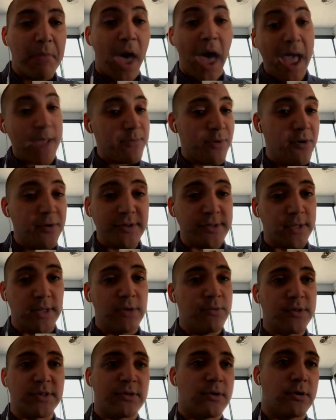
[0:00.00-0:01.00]
I
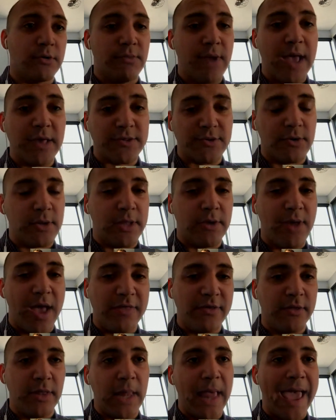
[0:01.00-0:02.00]
personally would certainly
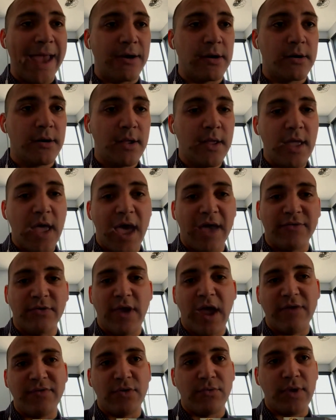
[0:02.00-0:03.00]
rather the latter.
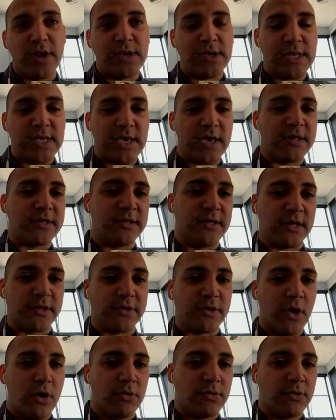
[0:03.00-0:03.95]
After having written ES6